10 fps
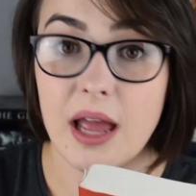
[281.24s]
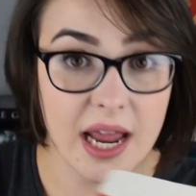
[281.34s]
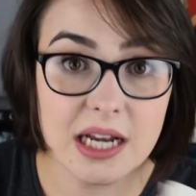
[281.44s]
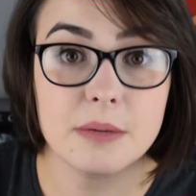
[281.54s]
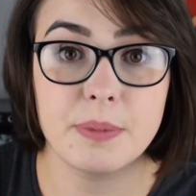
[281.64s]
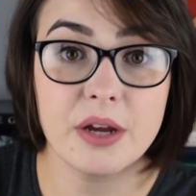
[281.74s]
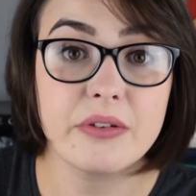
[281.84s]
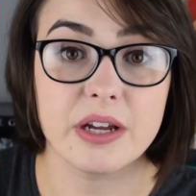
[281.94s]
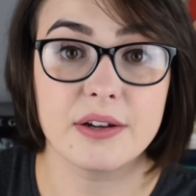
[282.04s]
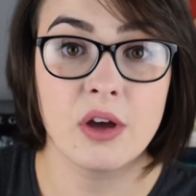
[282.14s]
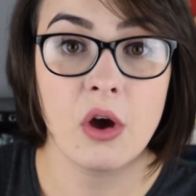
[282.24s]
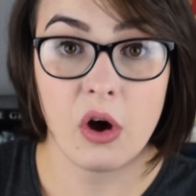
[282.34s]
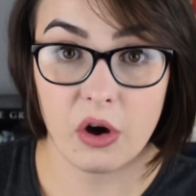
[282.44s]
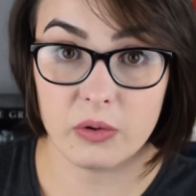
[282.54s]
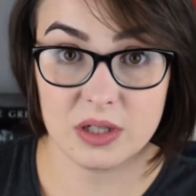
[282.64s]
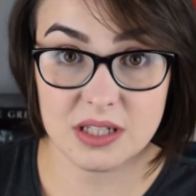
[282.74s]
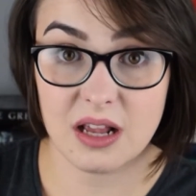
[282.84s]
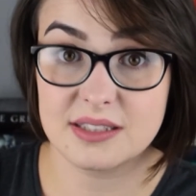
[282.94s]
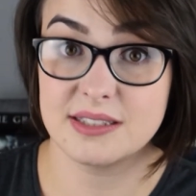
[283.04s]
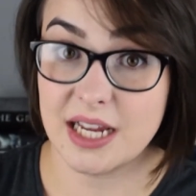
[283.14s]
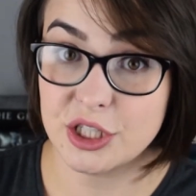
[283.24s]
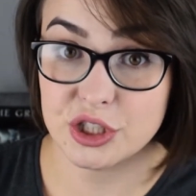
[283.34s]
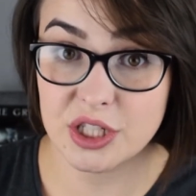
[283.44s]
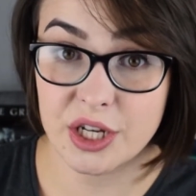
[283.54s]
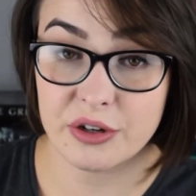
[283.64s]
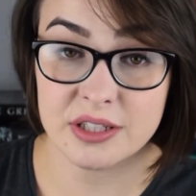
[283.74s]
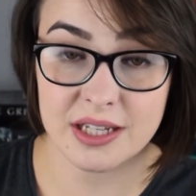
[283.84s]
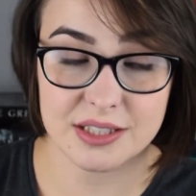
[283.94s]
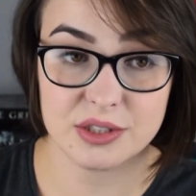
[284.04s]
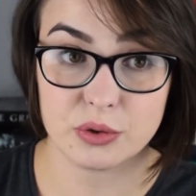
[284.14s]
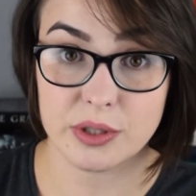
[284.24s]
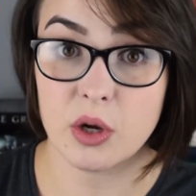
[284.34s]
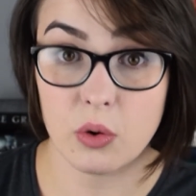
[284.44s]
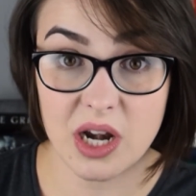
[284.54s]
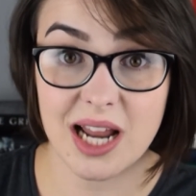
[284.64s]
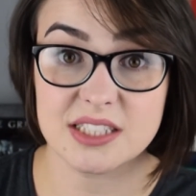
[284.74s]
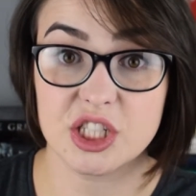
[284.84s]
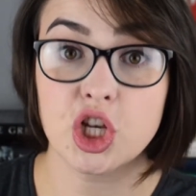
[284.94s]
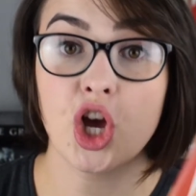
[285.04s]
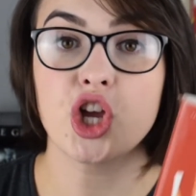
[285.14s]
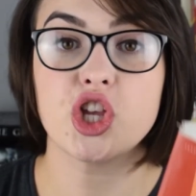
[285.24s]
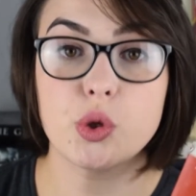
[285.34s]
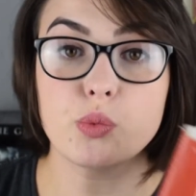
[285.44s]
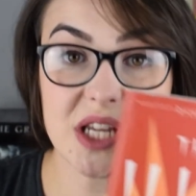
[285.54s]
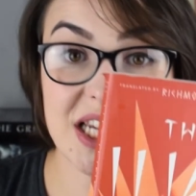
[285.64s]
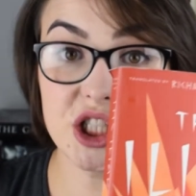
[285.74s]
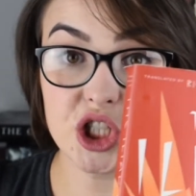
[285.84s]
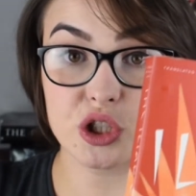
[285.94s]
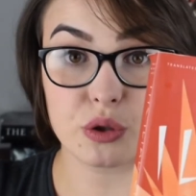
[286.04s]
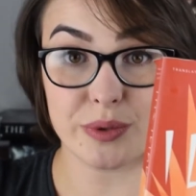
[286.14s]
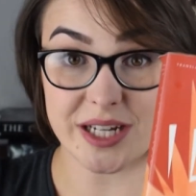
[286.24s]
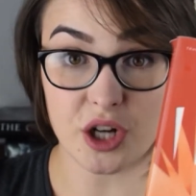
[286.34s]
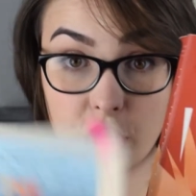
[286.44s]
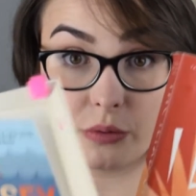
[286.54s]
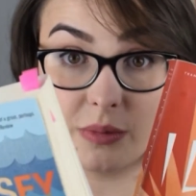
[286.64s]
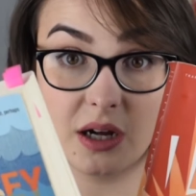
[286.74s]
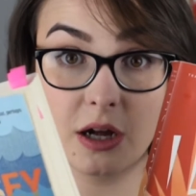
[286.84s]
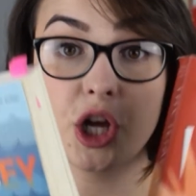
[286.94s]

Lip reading: any period or what is classed as ancient history or classics, you need to read Homer.